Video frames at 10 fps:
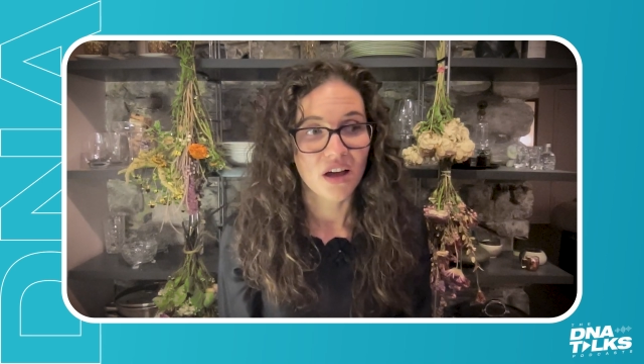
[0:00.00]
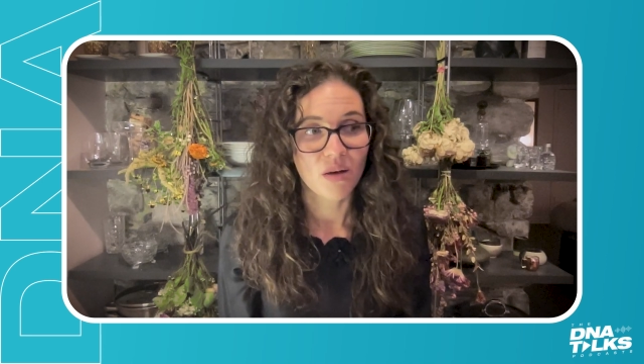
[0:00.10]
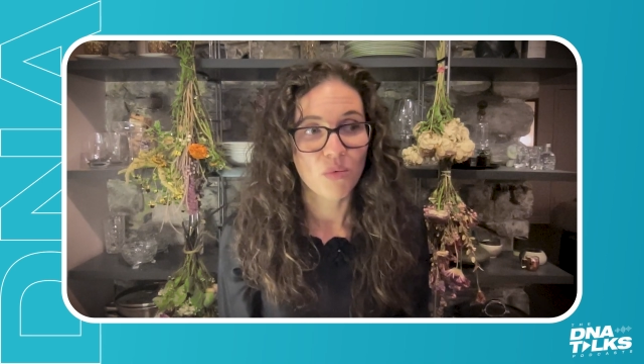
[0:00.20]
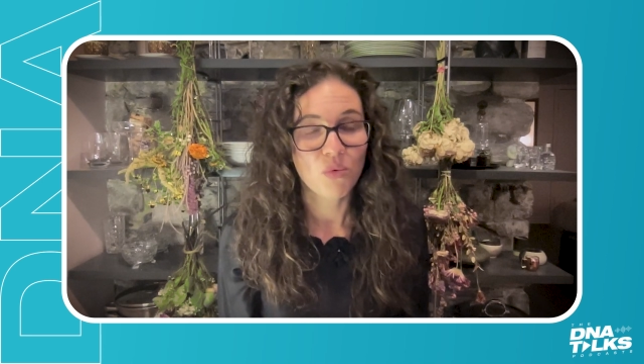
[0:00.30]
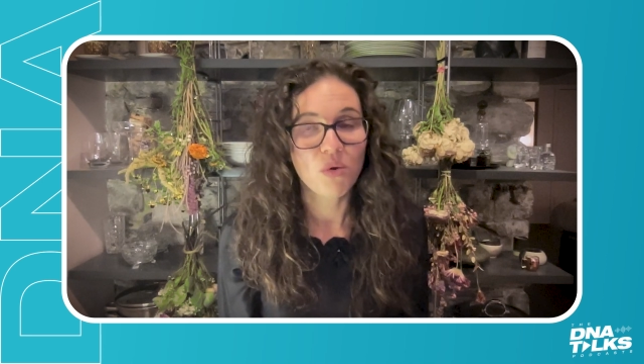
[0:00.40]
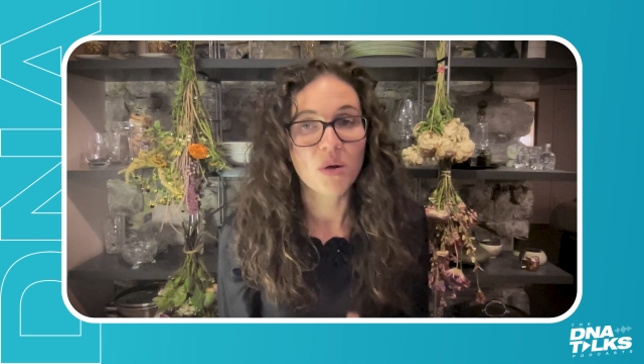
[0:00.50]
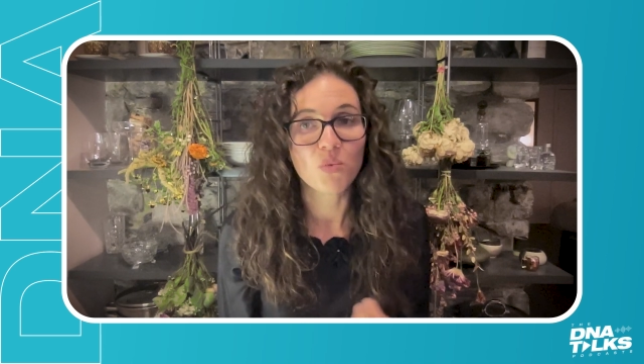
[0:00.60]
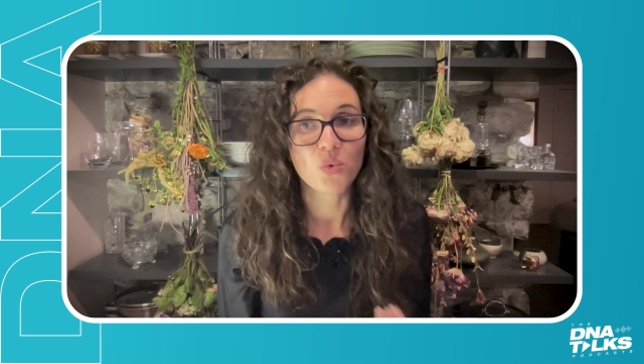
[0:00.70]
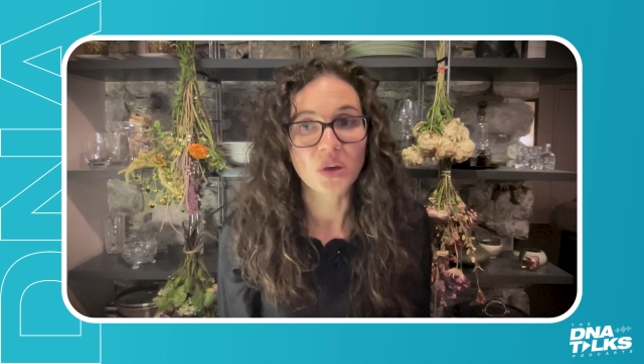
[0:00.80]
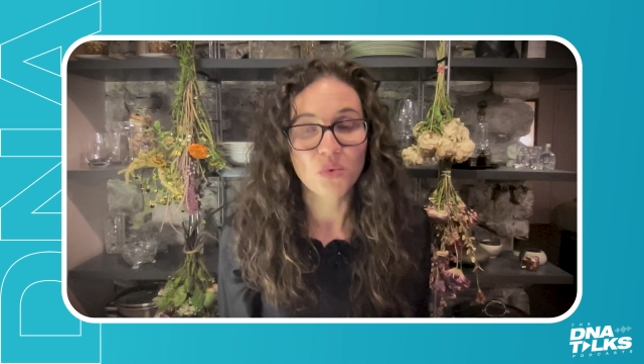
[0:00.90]
what
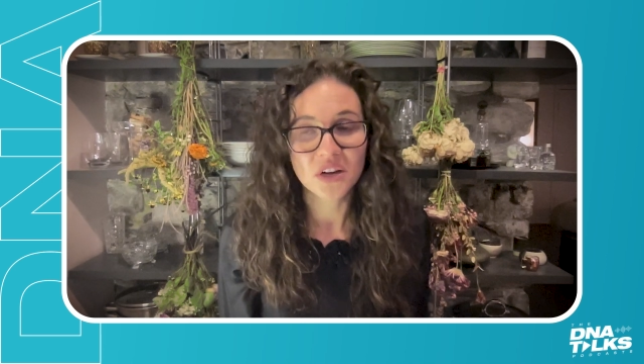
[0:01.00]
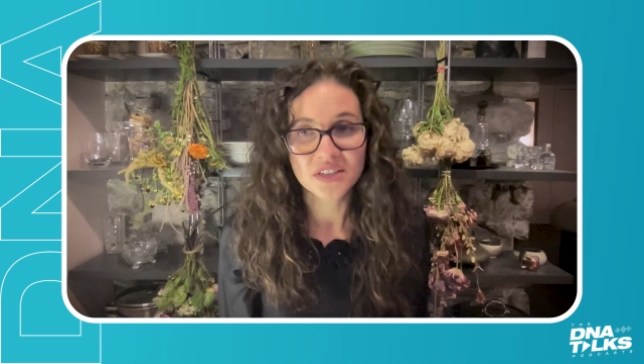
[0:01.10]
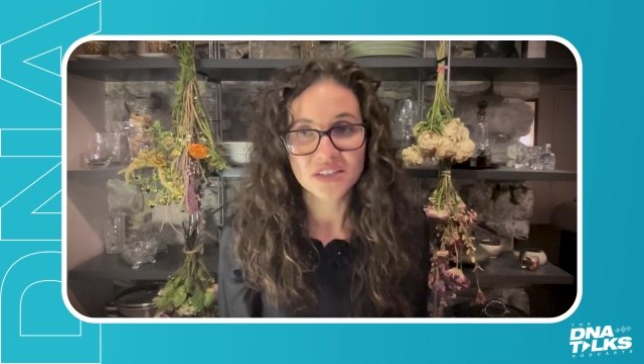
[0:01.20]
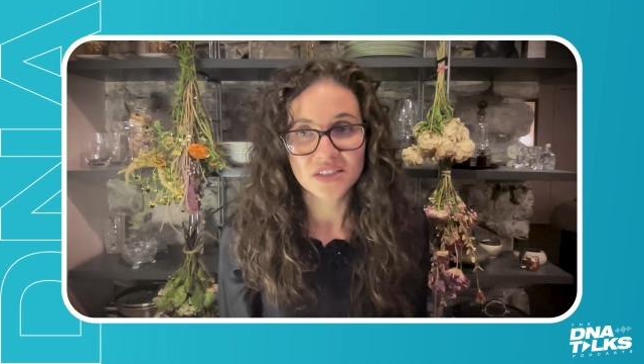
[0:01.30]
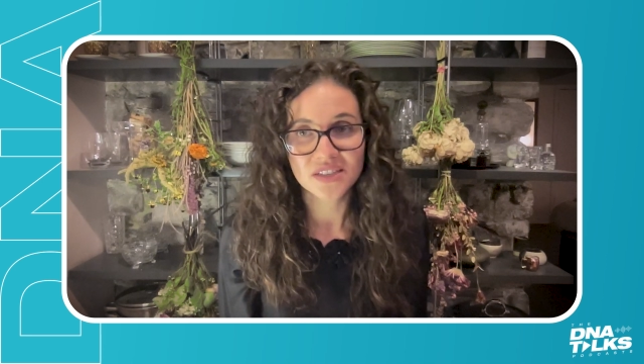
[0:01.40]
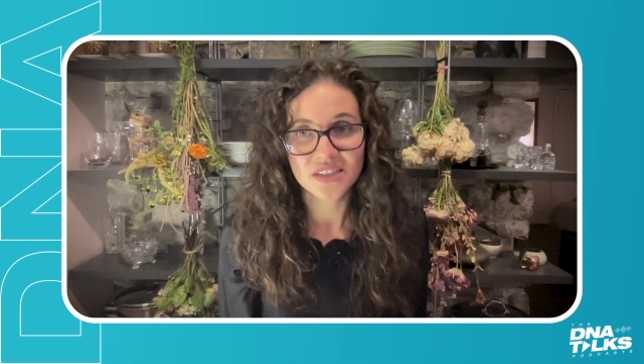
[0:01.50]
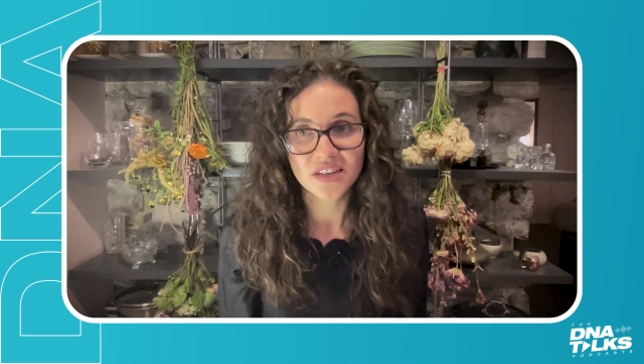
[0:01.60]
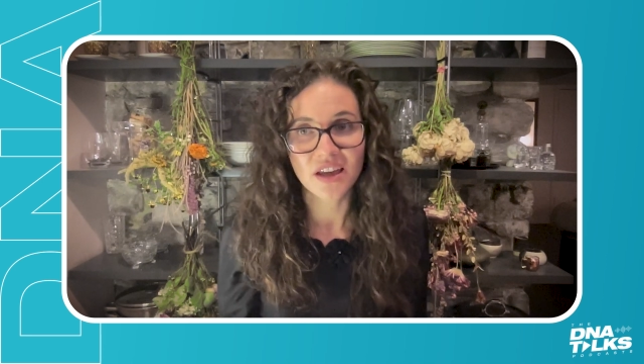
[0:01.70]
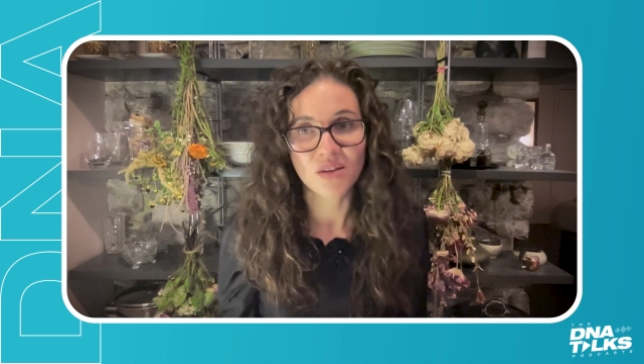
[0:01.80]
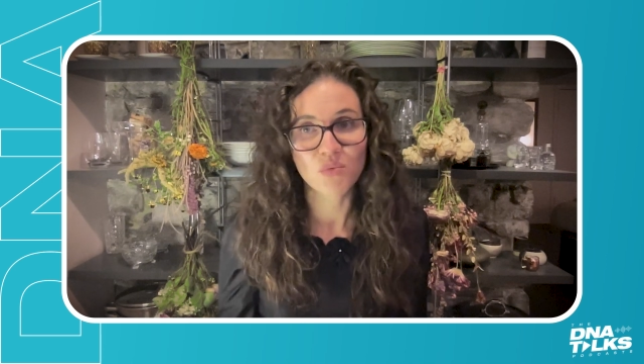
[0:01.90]
we want to see
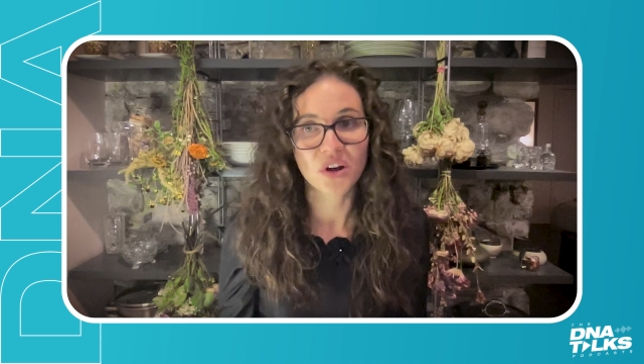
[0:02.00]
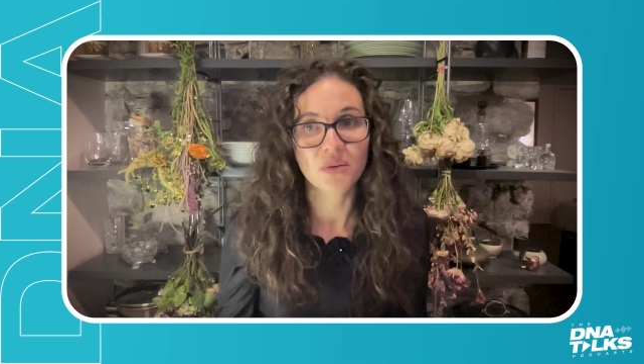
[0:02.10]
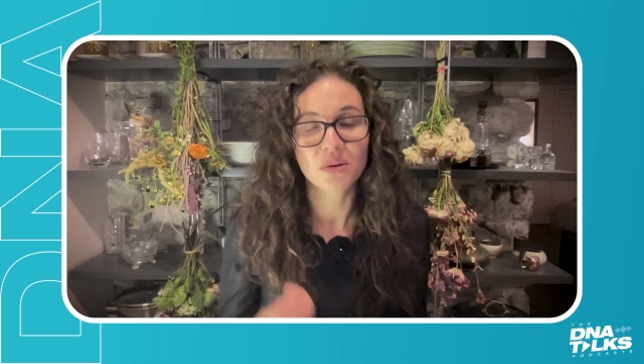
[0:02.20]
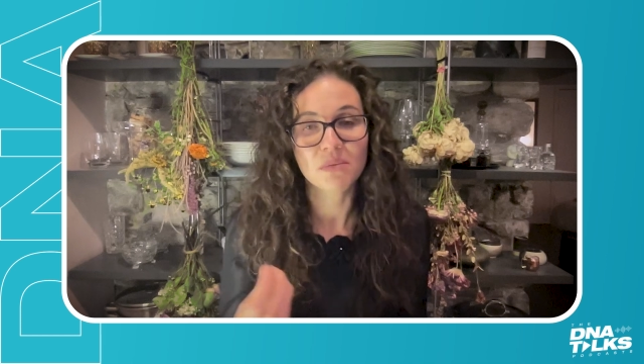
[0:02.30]
and what I would